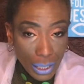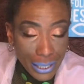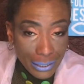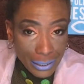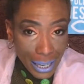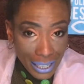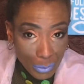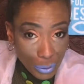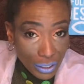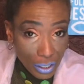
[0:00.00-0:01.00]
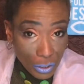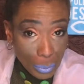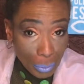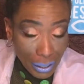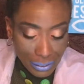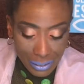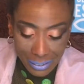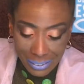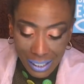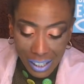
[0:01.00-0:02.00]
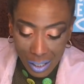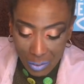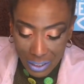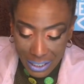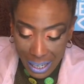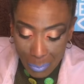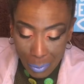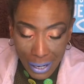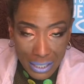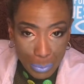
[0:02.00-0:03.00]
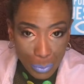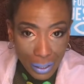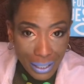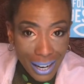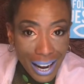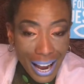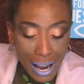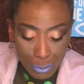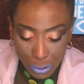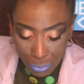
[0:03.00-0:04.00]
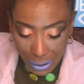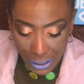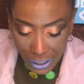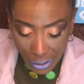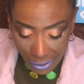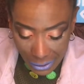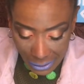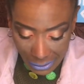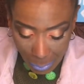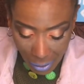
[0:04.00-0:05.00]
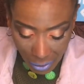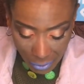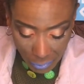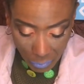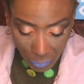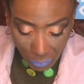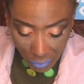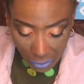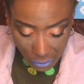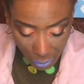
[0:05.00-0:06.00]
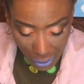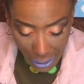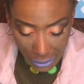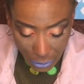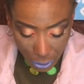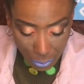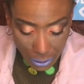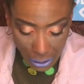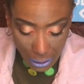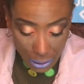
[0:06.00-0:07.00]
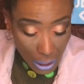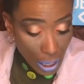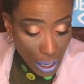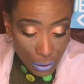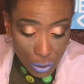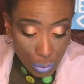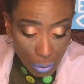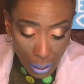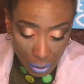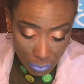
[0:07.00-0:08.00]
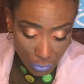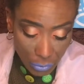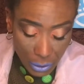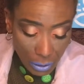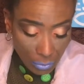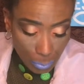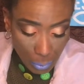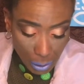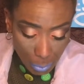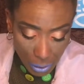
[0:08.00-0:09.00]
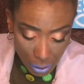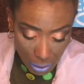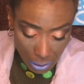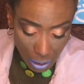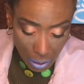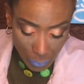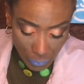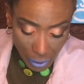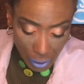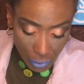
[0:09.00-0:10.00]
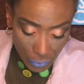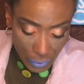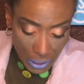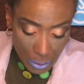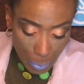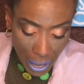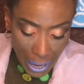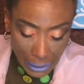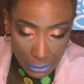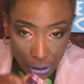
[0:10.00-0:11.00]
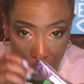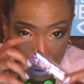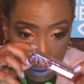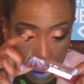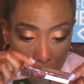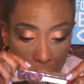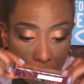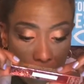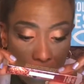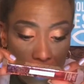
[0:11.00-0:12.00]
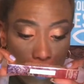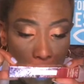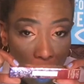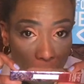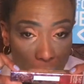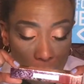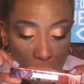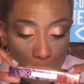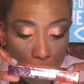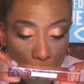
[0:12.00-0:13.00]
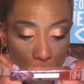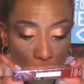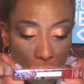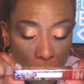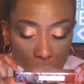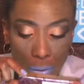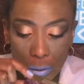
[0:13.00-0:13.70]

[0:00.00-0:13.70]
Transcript: in line with other products of the same price point. I was really curious about it. So I got two sets, and you will have to forgive me because um, this packaging, this box is beautiful,